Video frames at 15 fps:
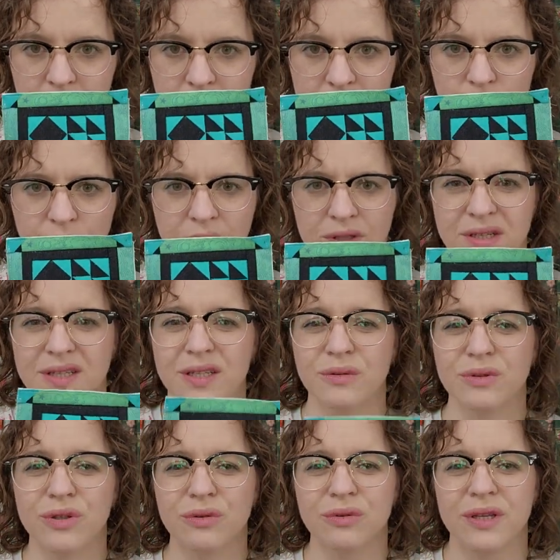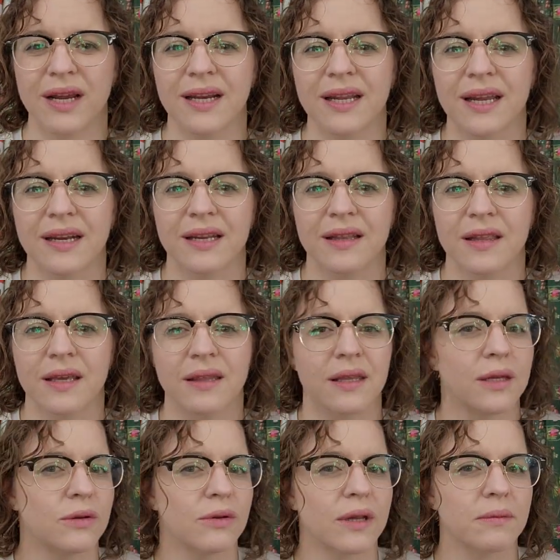squares, because they were so tiny I didn't think
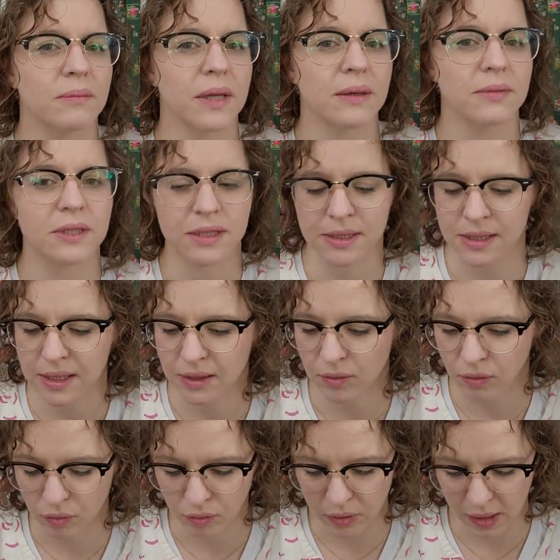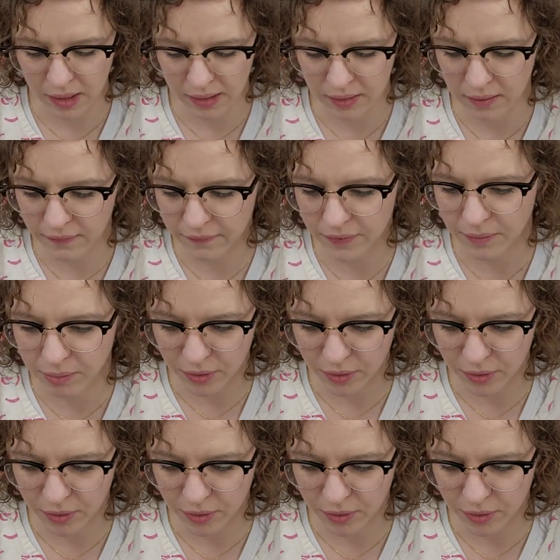that you'd be able to see a whole lot of the